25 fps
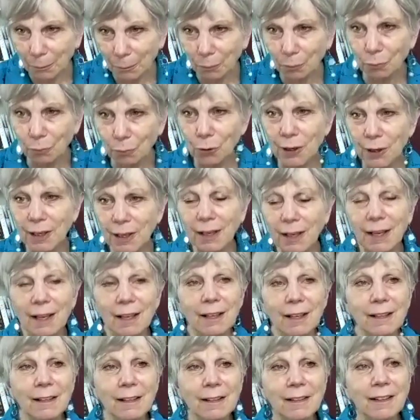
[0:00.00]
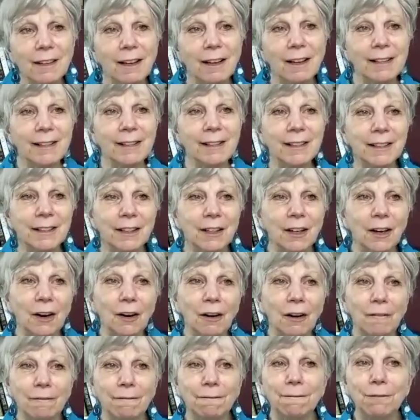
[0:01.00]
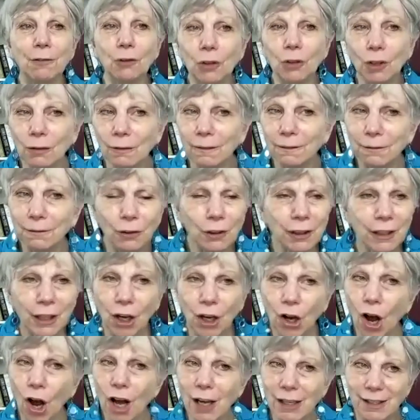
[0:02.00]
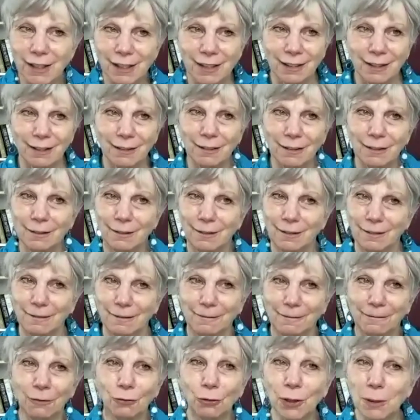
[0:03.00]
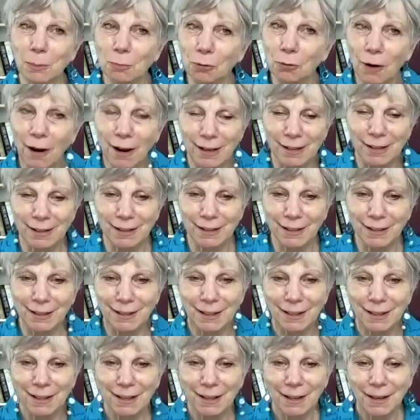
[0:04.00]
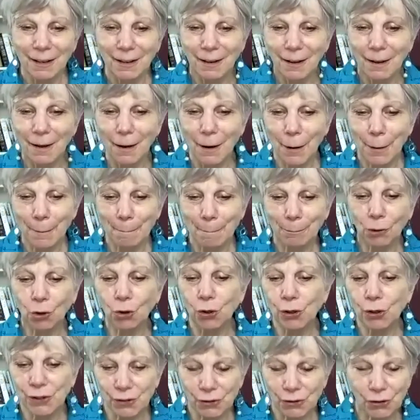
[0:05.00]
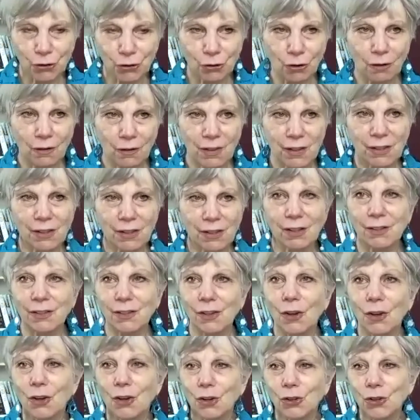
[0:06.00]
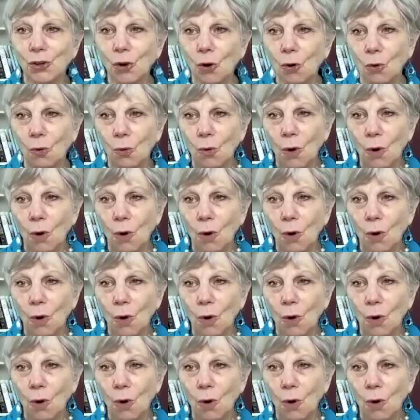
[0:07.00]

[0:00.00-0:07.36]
bring in the idea of full, fully costed, fully priced um, goods and services. So